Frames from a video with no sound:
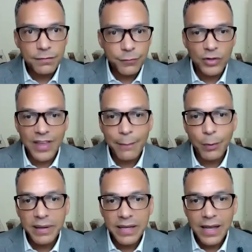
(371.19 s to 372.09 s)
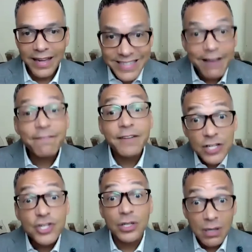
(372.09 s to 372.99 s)
for example, be a
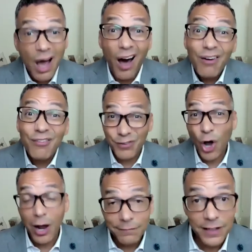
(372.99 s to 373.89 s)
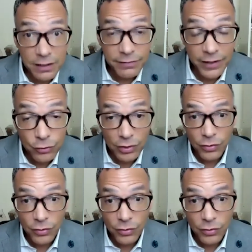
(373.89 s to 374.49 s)
definition of conflict of interest.